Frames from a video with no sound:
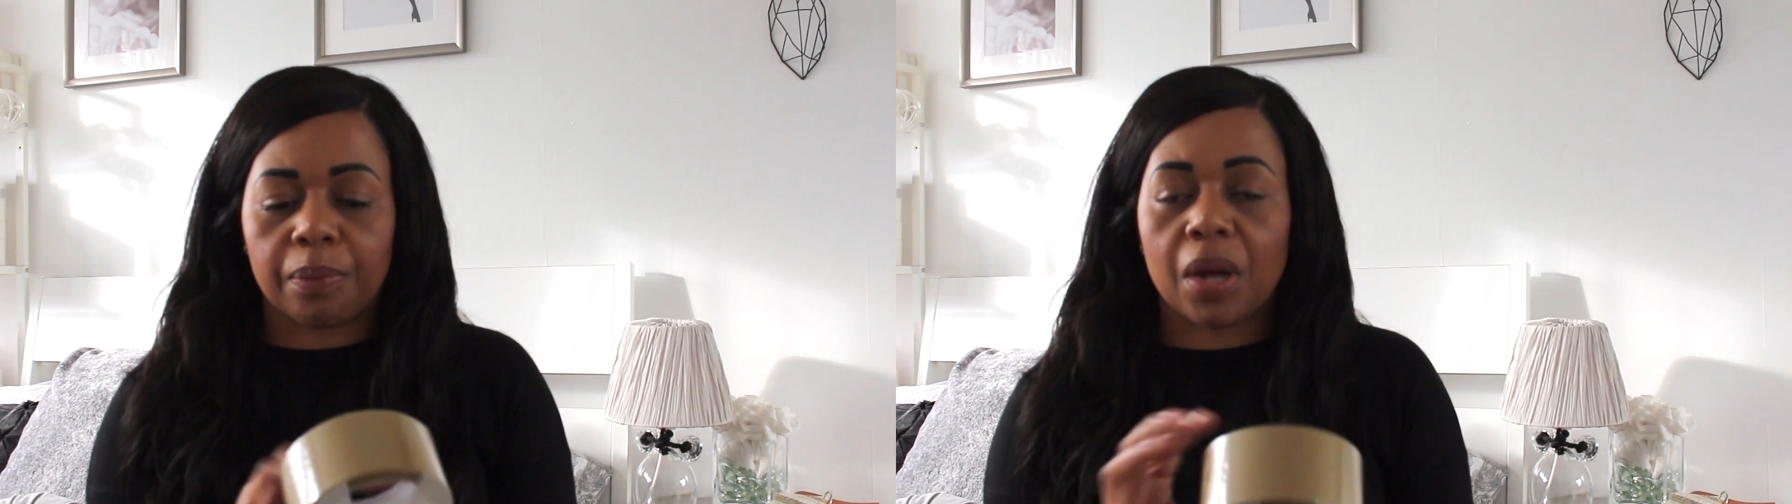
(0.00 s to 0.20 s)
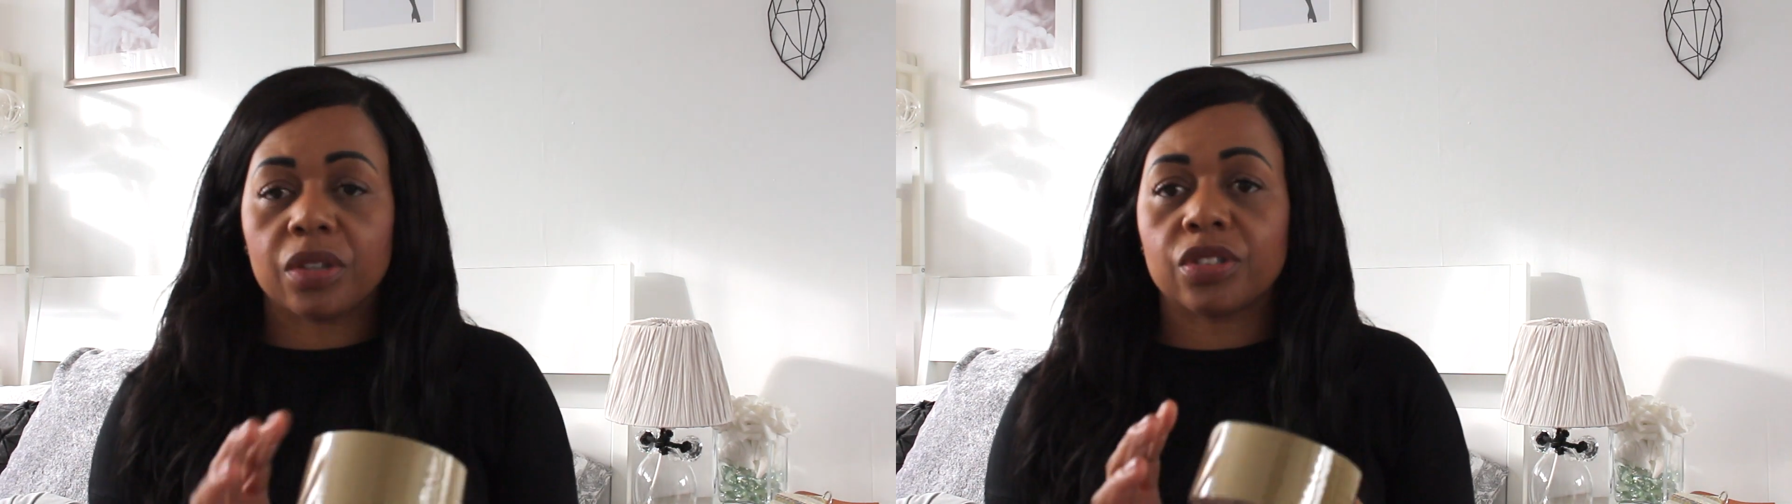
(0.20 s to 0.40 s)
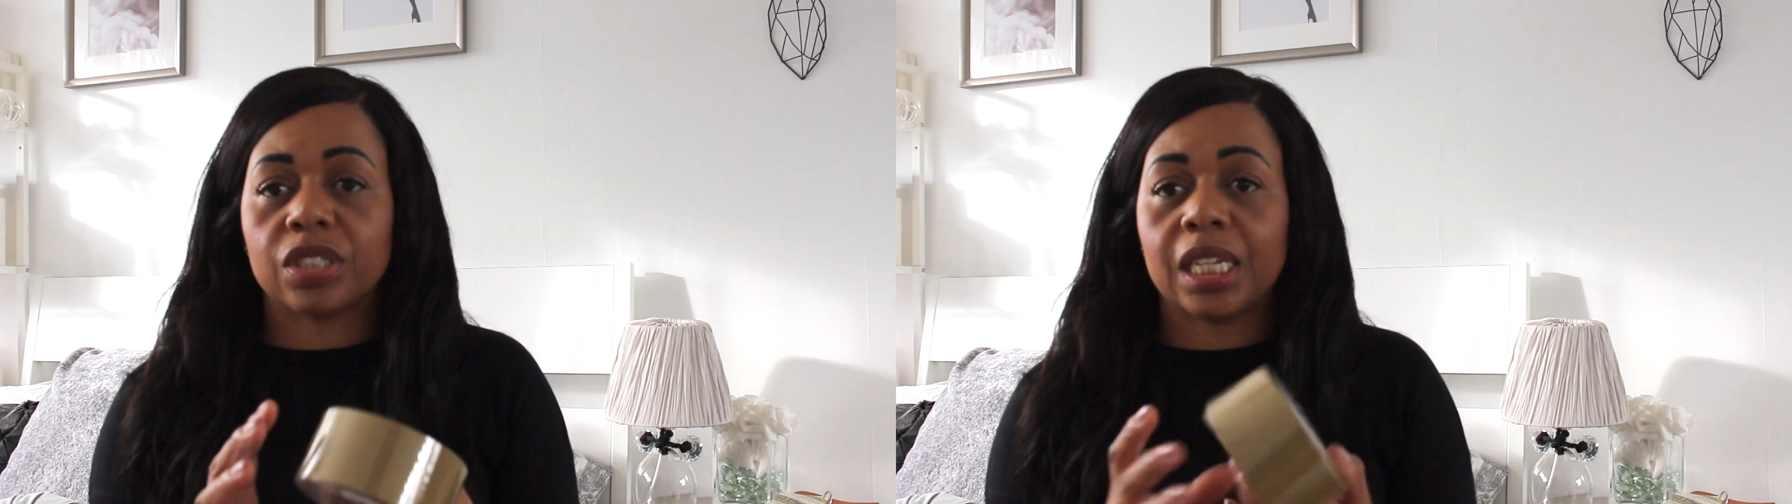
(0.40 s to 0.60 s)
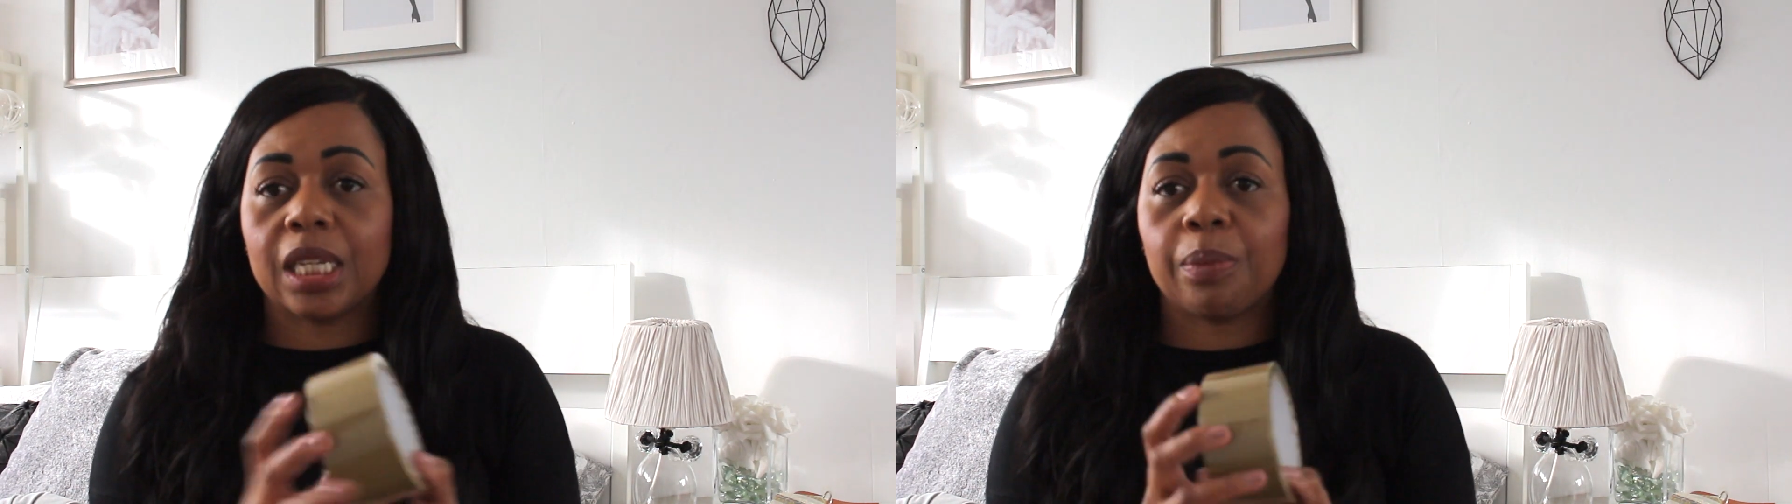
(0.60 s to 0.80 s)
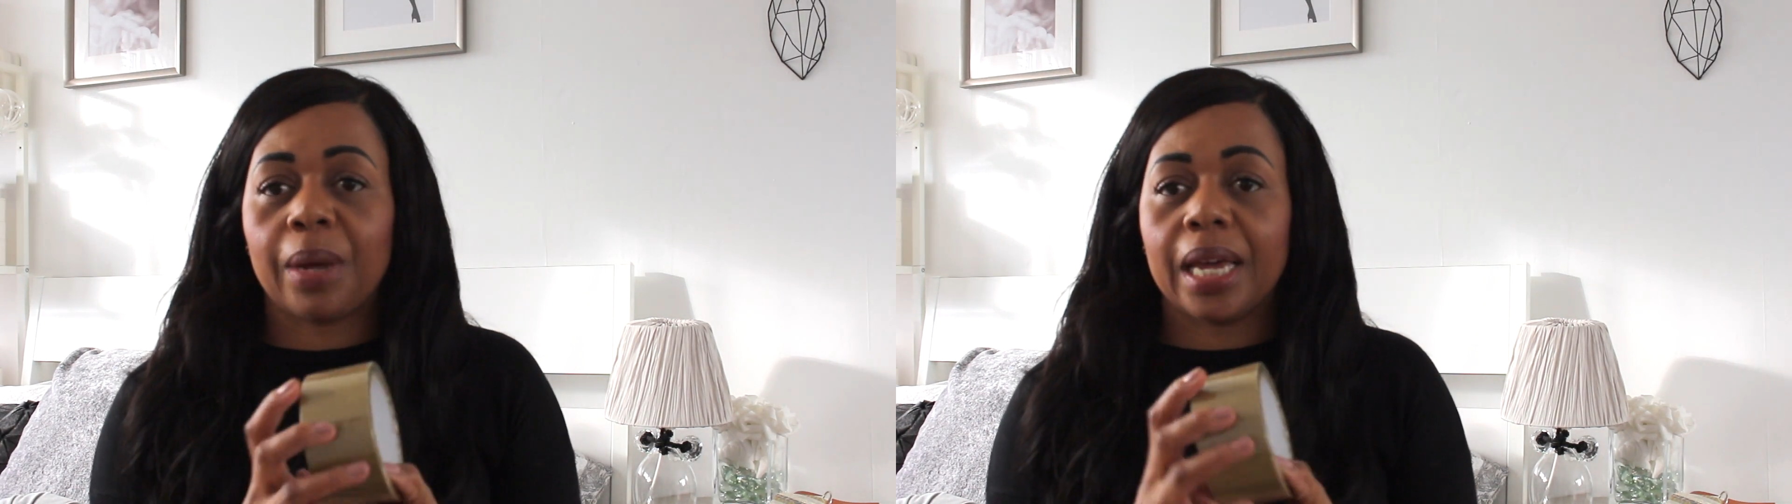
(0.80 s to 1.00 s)
parcels to
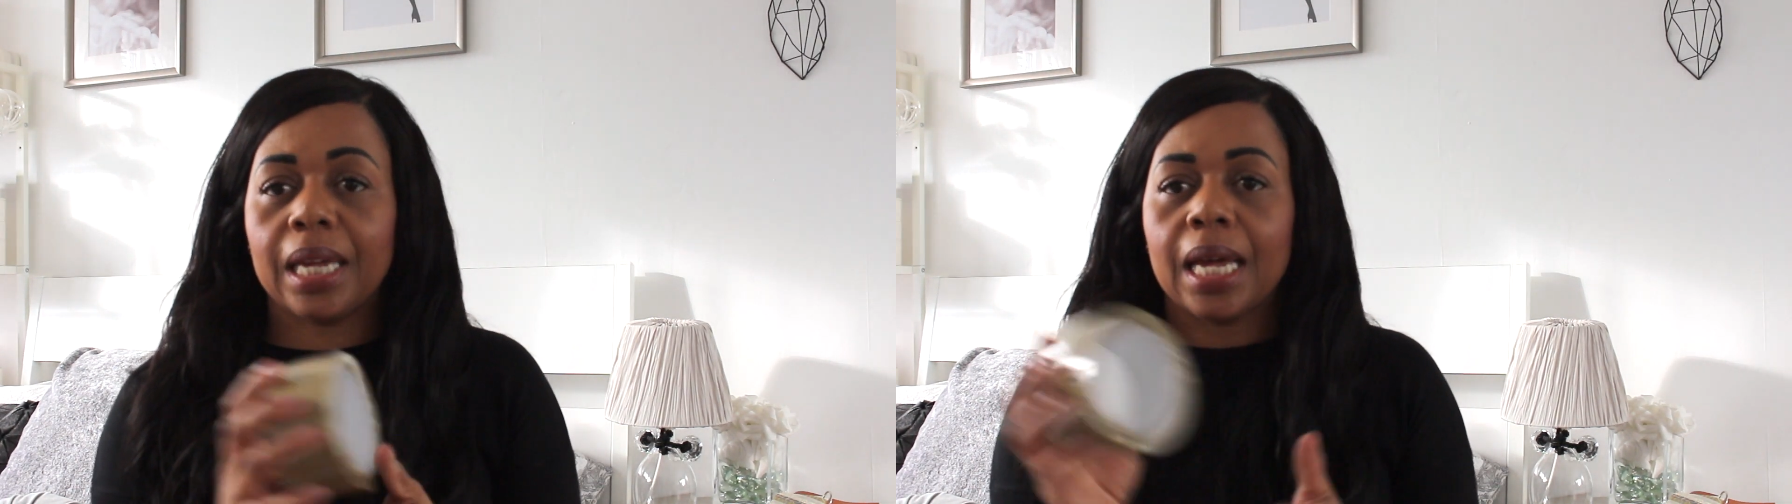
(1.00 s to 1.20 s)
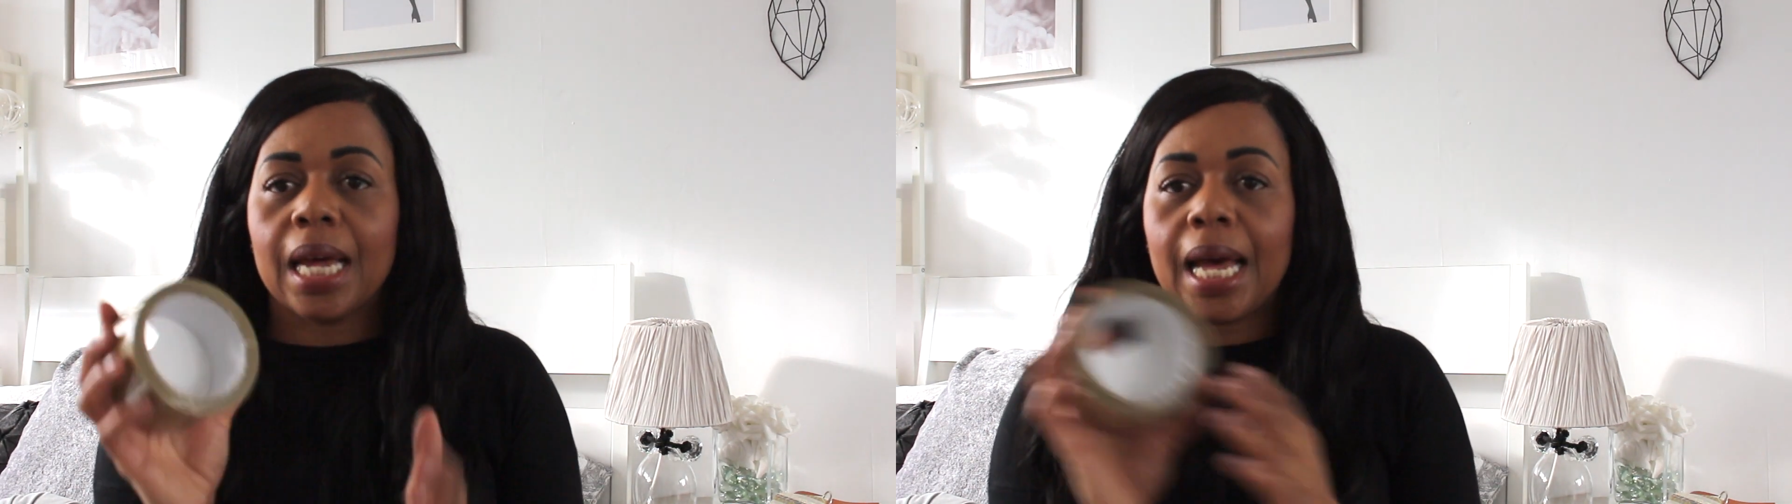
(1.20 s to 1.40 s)
eBay,